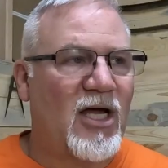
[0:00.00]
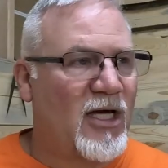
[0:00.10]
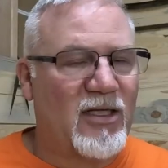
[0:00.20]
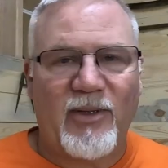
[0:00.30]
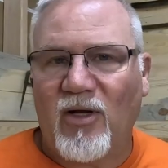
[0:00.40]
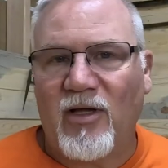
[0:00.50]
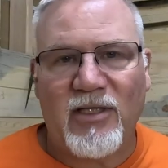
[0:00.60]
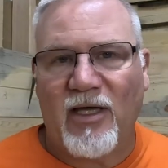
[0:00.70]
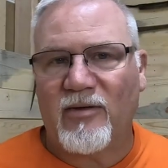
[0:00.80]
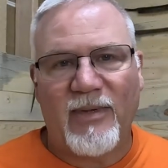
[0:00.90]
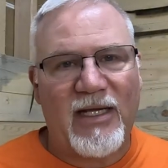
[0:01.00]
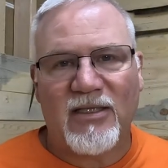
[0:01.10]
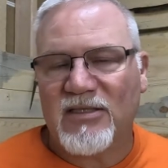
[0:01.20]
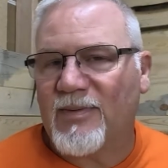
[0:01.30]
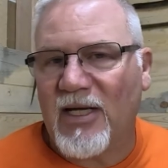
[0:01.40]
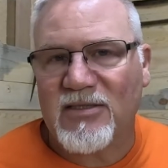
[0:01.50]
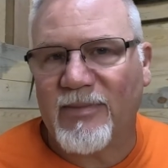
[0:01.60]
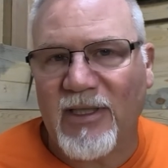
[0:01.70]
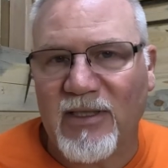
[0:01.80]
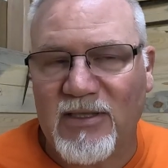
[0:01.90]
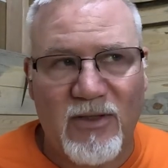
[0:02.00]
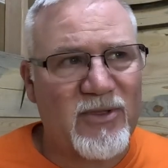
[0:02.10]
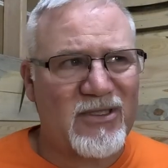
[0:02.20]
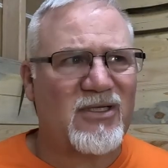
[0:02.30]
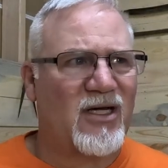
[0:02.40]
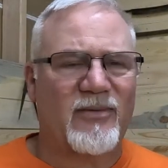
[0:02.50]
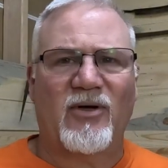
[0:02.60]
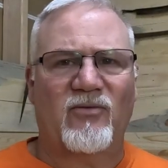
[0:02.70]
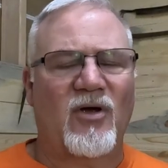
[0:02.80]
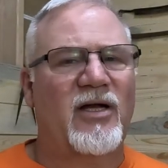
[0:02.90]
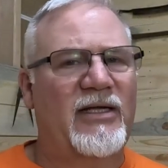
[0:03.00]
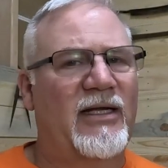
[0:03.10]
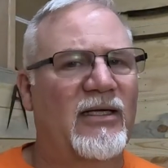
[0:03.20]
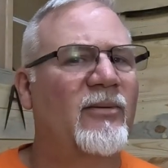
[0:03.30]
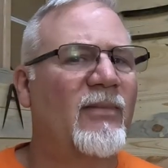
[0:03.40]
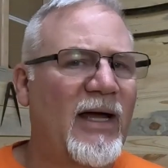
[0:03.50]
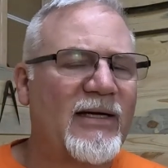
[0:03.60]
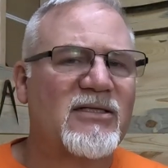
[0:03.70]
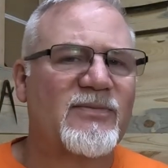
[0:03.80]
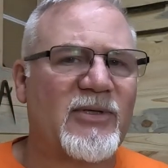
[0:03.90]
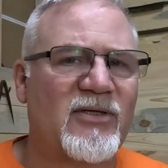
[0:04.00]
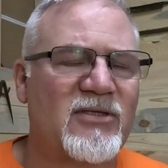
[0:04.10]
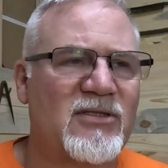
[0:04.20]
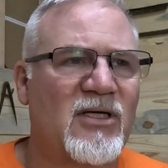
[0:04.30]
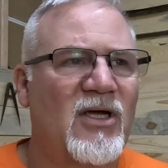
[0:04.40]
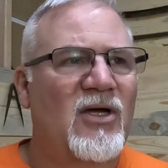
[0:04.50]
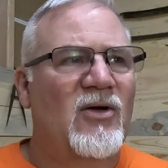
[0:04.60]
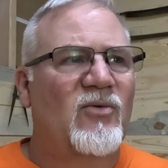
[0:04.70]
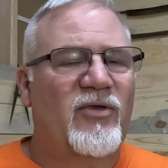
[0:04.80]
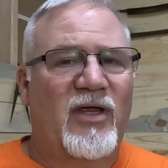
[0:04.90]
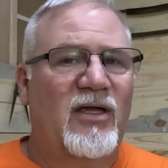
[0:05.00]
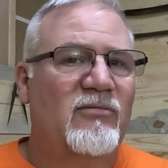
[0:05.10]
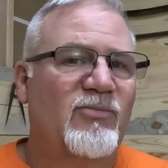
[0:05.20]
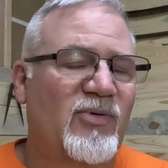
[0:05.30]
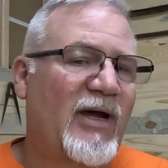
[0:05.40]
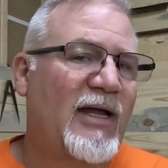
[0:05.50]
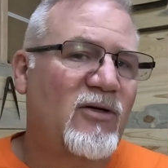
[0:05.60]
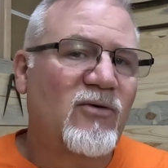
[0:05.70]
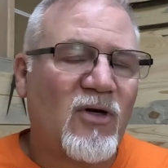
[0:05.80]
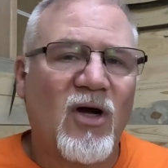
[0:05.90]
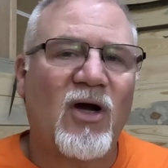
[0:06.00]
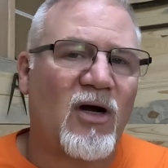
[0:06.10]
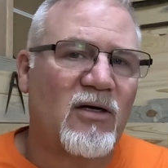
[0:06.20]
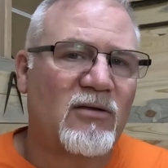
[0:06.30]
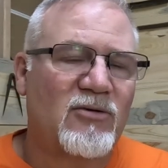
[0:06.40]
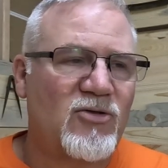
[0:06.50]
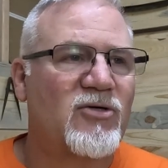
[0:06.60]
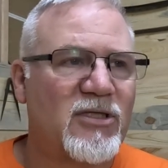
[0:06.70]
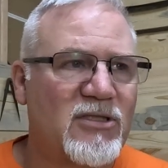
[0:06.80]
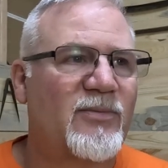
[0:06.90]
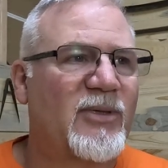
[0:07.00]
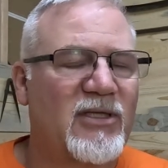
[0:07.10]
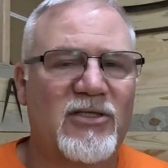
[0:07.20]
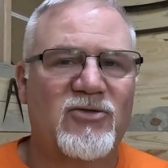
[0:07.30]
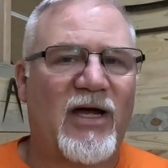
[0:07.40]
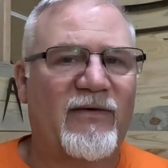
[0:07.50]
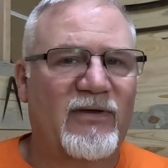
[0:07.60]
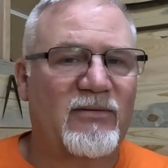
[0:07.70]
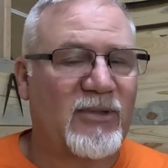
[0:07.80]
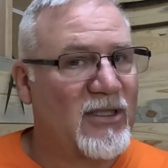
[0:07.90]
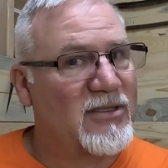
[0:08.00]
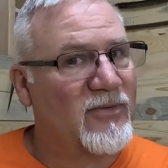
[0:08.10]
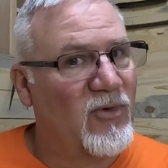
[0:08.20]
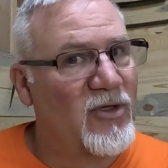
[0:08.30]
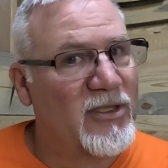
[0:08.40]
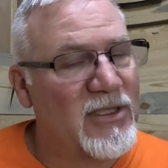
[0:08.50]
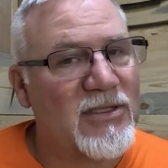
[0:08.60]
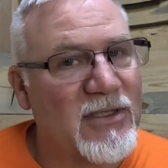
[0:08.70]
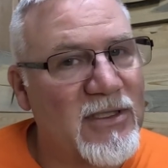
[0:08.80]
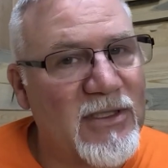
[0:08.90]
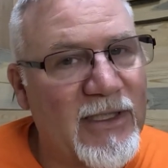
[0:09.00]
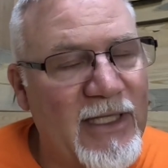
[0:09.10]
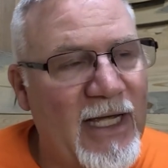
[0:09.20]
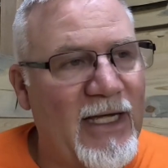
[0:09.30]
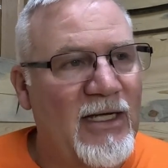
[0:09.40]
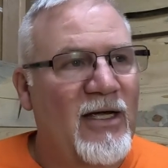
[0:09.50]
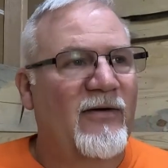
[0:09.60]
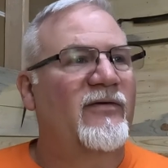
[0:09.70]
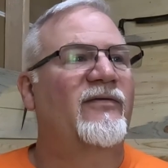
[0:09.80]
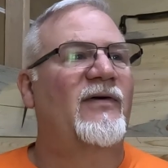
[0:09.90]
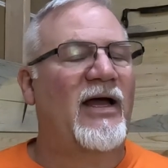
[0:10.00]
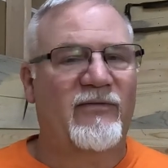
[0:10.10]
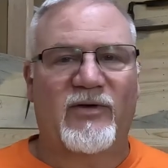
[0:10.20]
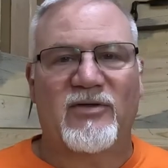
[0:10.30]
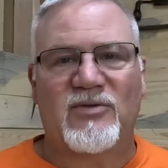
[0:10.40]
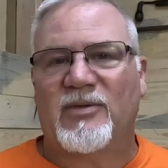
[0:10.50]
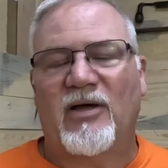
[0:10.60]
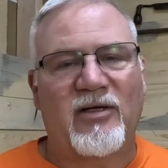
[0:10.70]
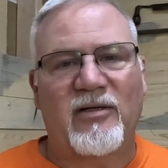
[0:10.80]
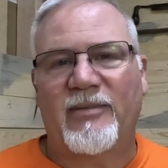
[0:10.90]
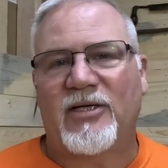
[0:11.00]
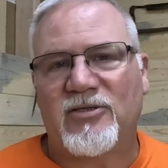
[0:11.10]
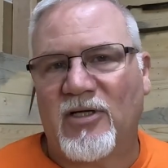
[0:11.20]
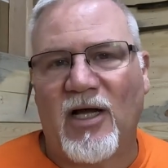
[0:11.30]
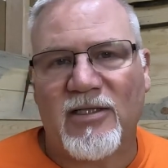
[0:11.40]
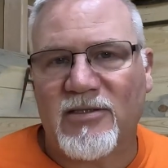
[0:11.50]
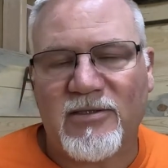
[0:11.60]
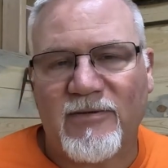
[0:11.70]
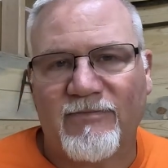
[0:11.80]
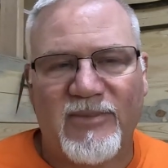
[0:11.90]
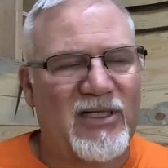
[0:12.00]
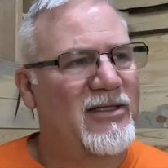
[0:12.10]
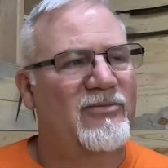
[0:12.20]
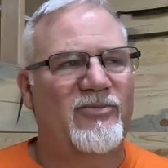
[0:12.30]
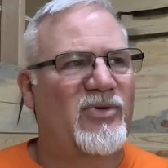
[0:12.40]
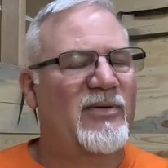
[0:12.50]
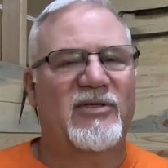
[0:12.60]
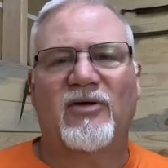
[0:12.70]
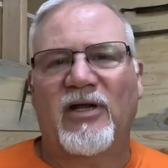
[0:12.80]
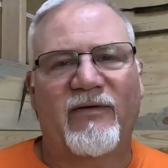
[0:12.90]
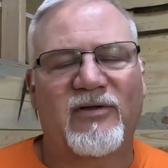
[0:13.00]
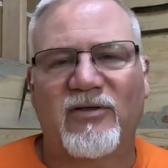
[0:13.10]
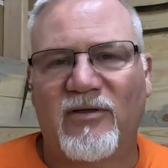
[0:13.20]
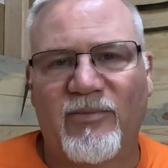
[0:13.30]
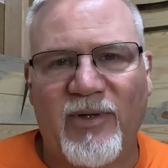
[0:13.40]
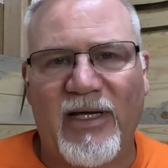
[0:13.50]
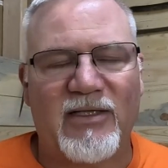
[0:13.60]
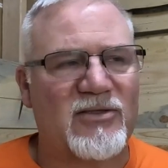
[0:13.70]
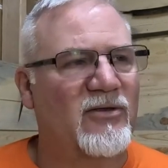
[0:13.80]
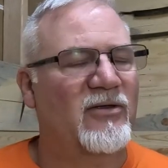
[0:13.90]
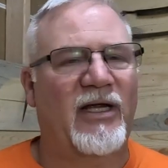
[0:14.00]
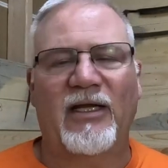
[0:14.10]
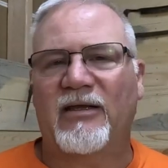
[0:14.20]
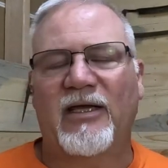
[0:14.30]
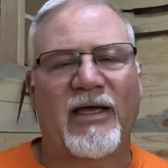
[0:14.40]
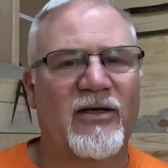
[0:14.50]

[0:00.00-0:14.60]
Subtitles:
talking about all the other maintenance possibilities here. We're just talking about raw data. In my experience, with a brand new car, you could typically drive it because of warranties and things like that for 5 years without any major costs. You probably don't have to do the brakes or anything